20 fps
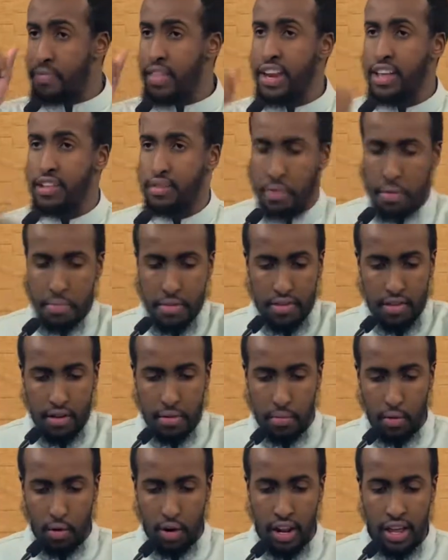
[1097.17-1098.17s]
then it's
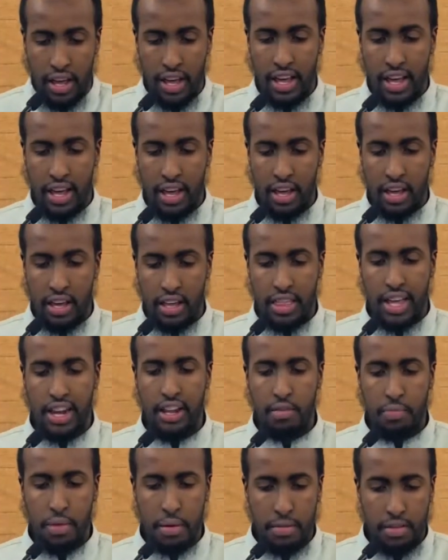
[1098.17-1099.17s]
permissible. Then
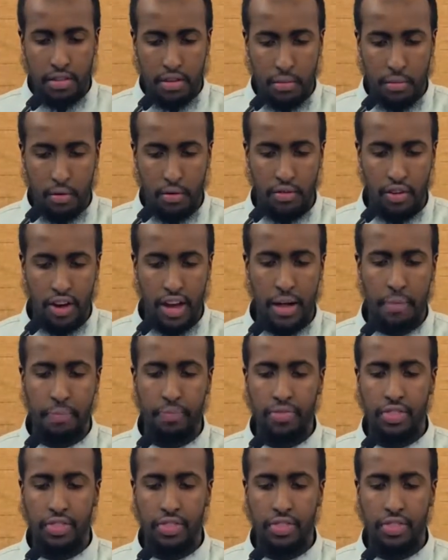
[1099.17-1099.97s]
it's permissible for her.